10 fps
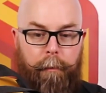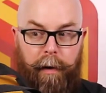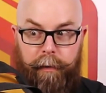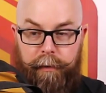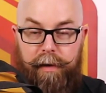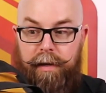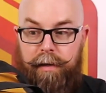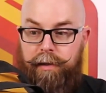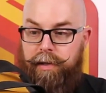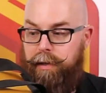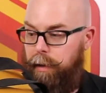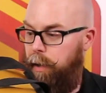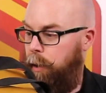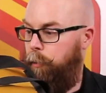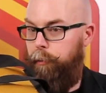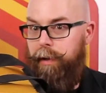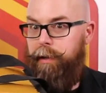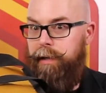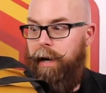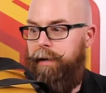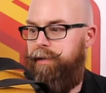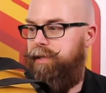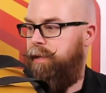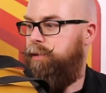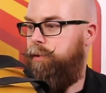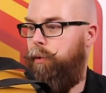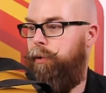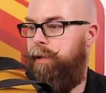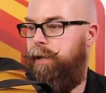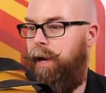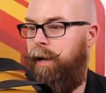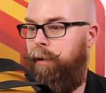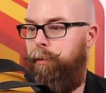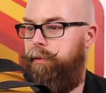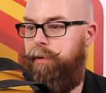but these are really nice and sturdy, and I would